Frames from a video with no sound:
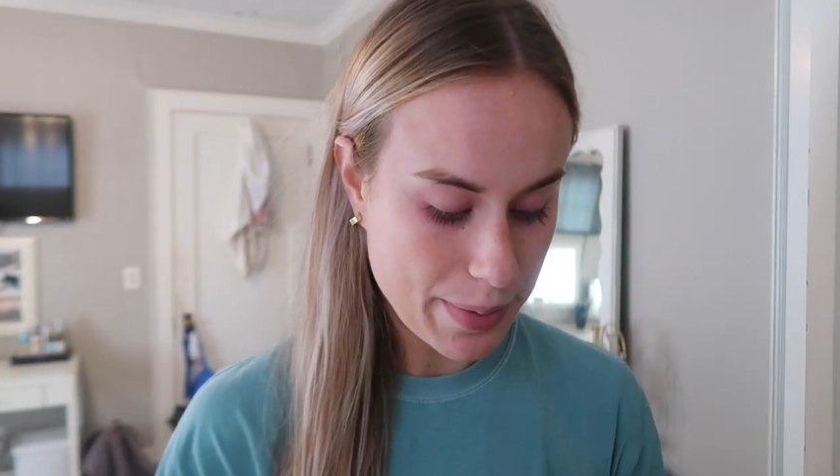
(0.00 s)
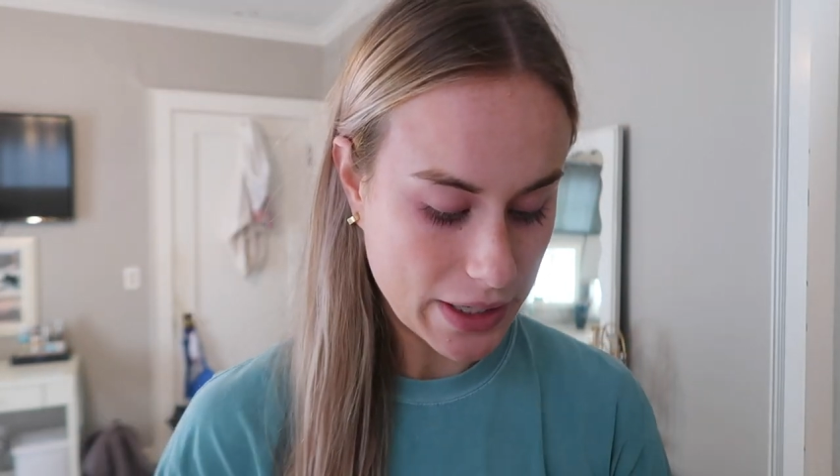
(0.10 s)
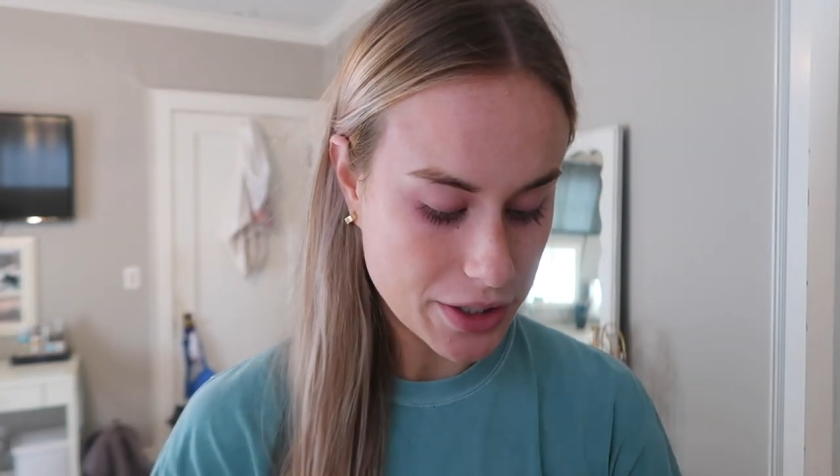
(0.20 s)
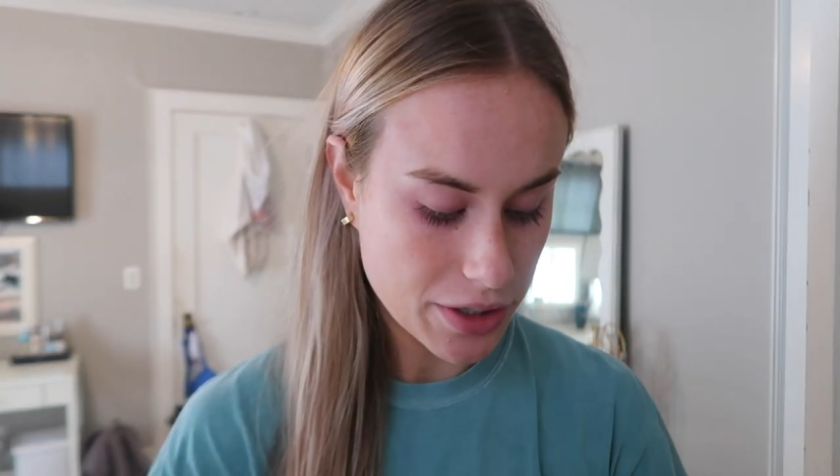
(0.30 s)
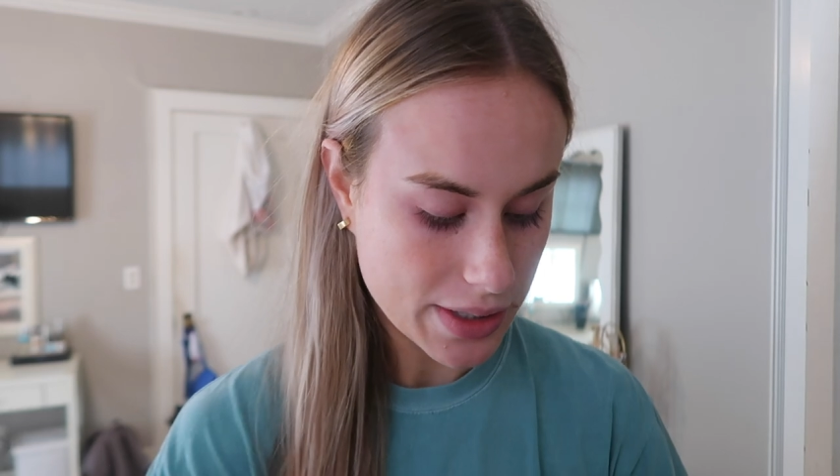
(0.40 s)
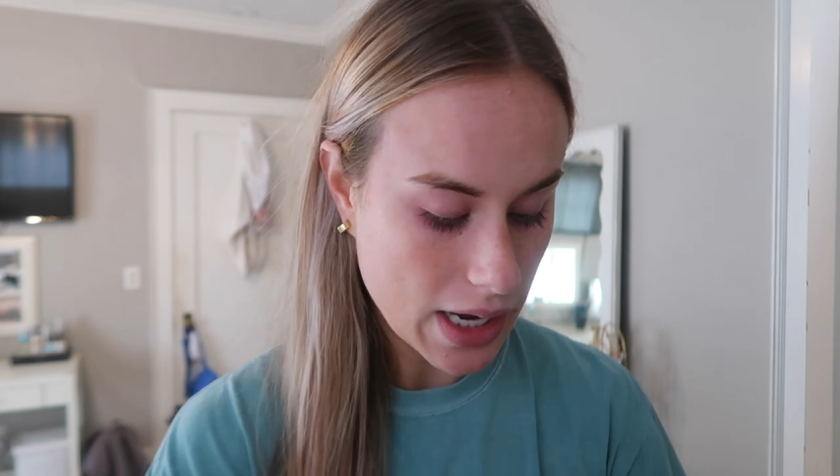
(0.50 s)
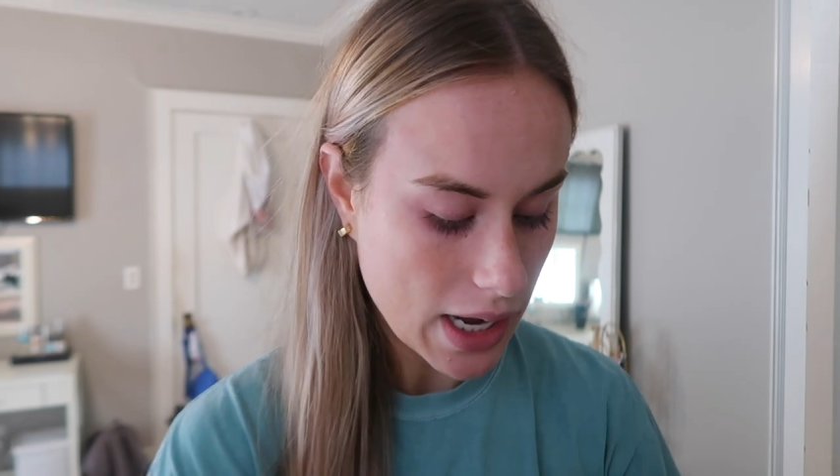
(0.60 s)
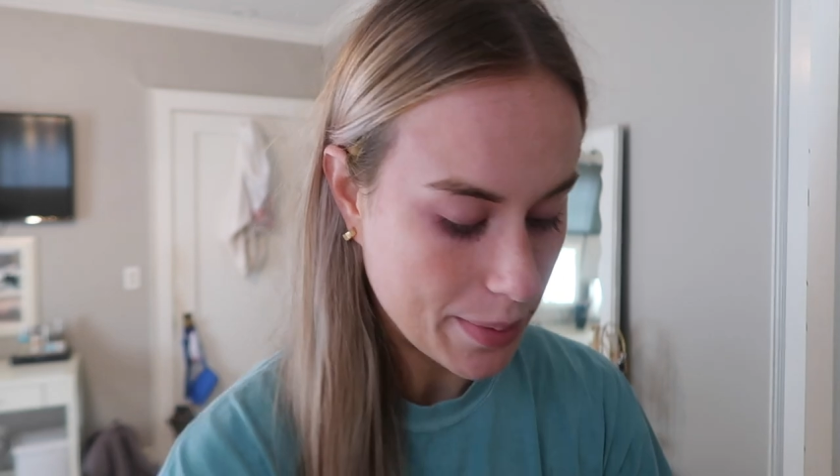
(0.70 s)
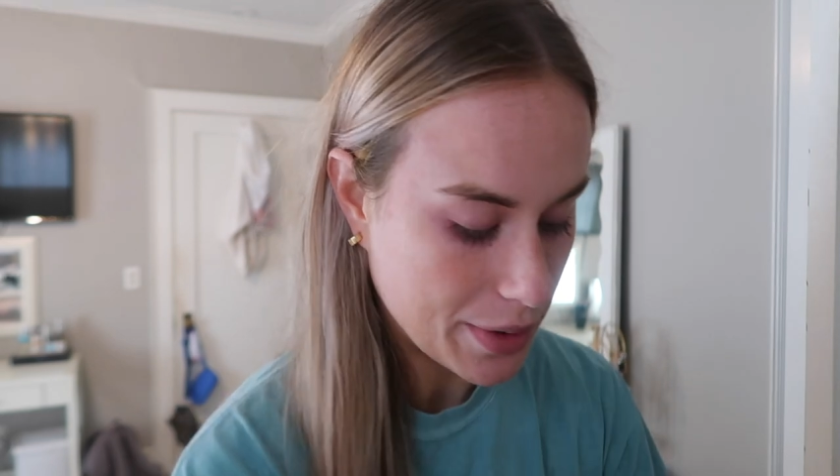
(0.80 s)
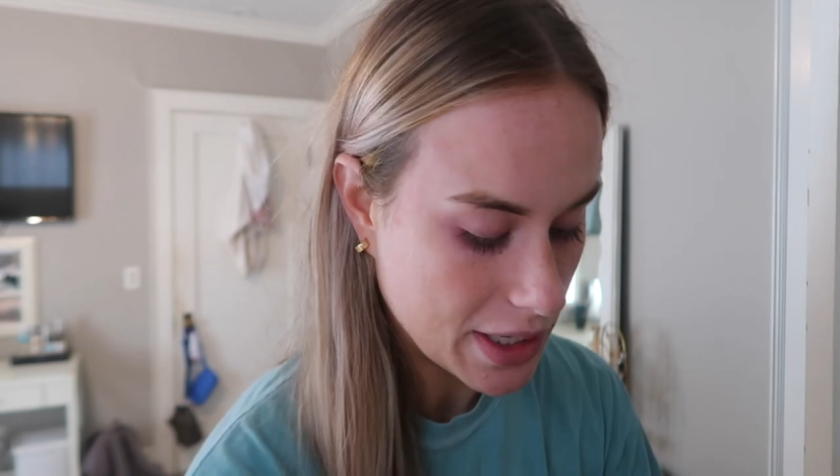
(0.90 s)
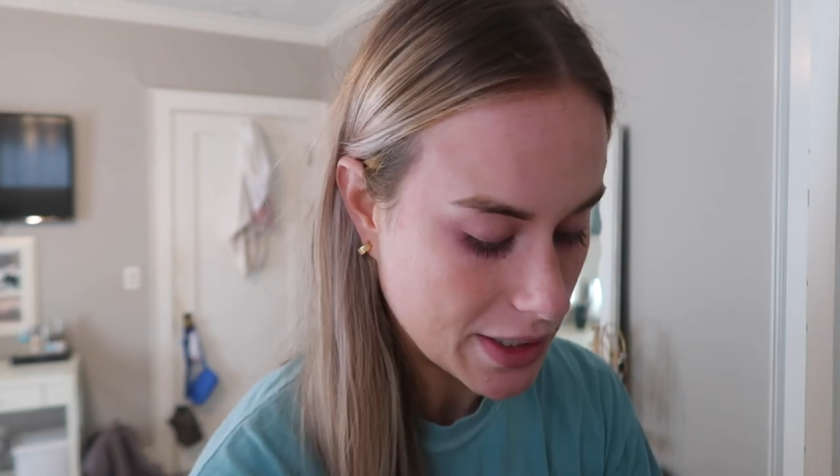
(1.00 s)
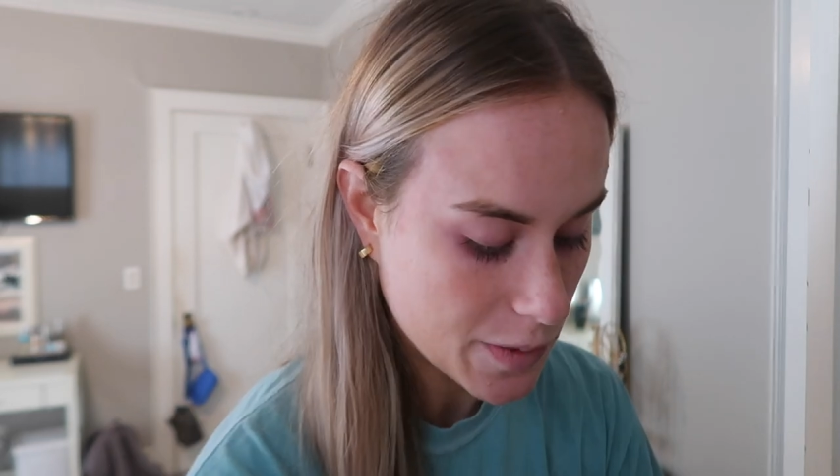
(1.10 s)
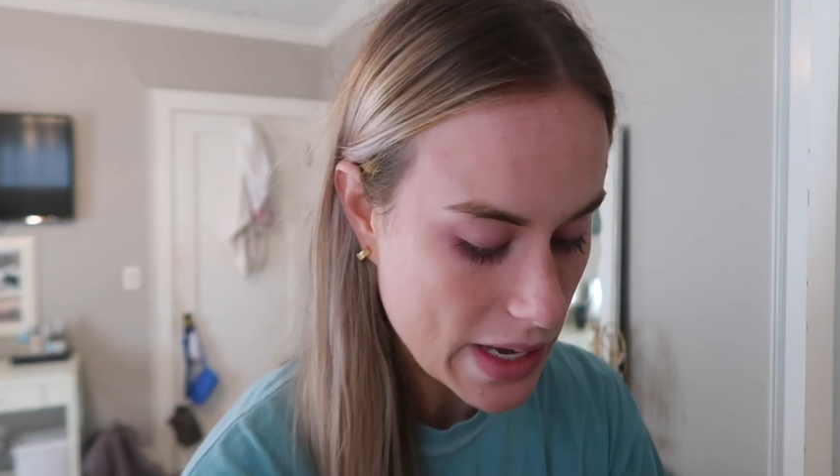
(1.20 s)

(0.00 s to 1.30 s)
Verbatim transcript: I picked those up this